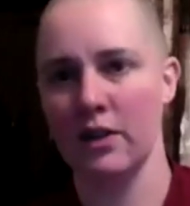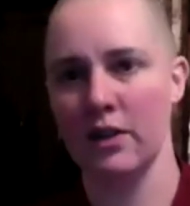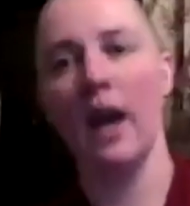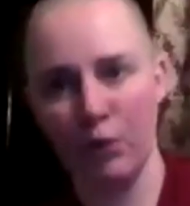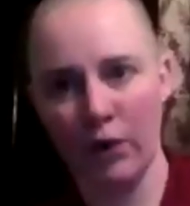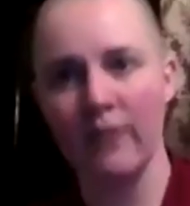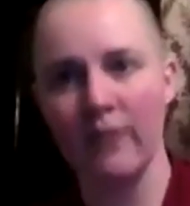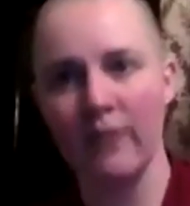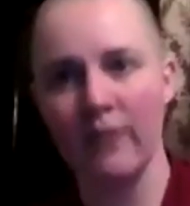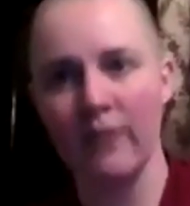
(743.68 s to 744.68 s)
and bring
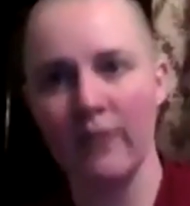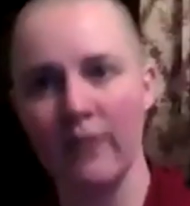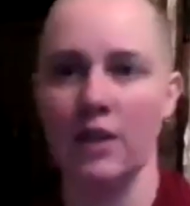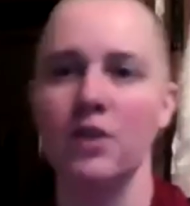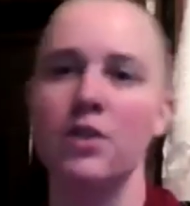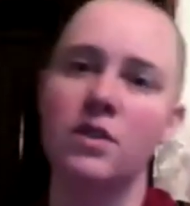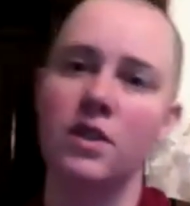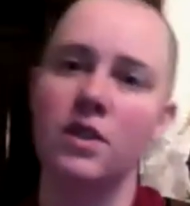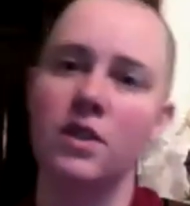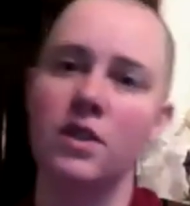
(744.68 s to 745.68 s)
that knowledge
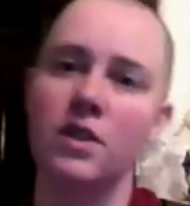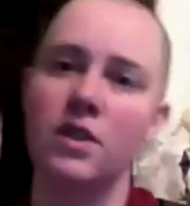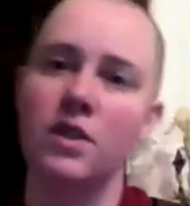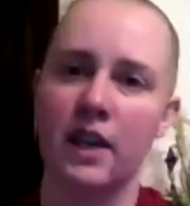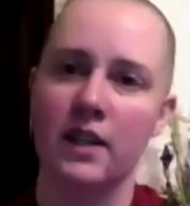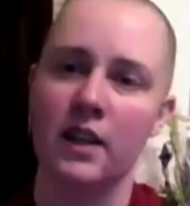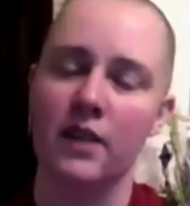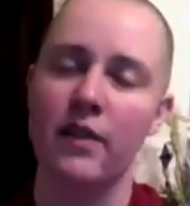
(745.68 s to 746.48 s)
to your understanding of